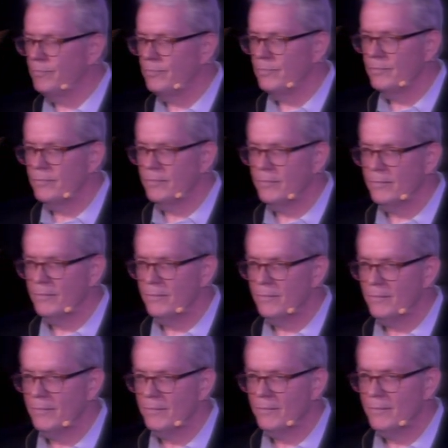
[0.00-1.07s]

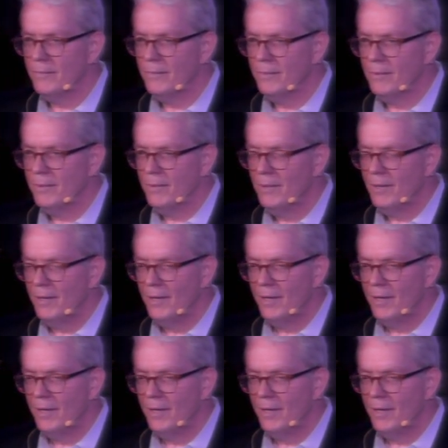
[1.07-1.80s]
Nobody speaks.